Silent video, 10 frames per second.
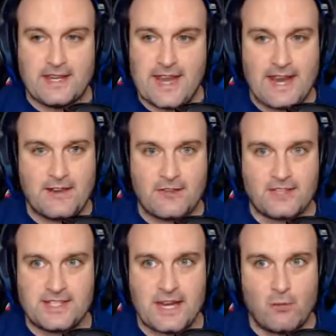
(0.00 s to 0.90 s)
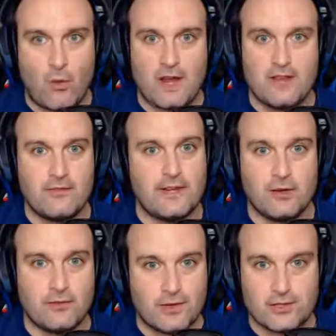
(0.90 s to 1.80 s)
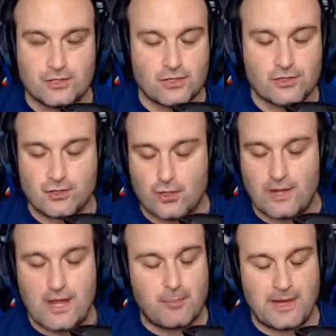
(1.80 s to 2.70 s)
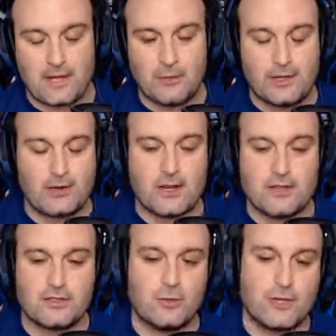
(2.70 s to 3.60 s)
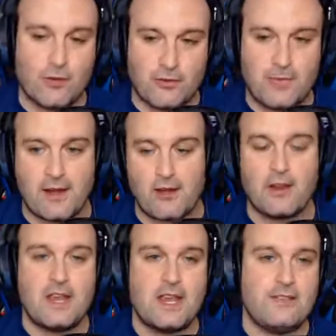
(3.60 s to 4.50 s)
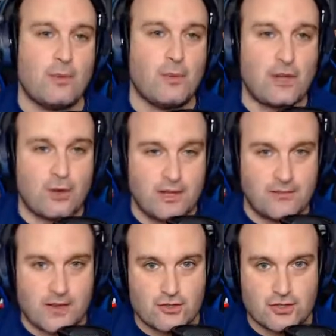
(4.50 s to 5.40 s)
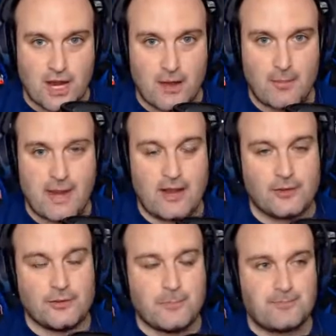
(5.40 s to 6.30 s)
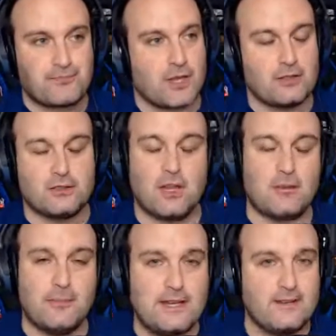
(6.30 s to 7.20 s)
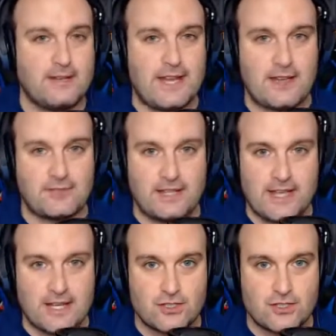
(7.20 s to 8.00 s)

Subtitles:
can't understand why the video footage doesn't show that. But anyway, okay, so we go from there. Then we go to the Avengers compound immediately after the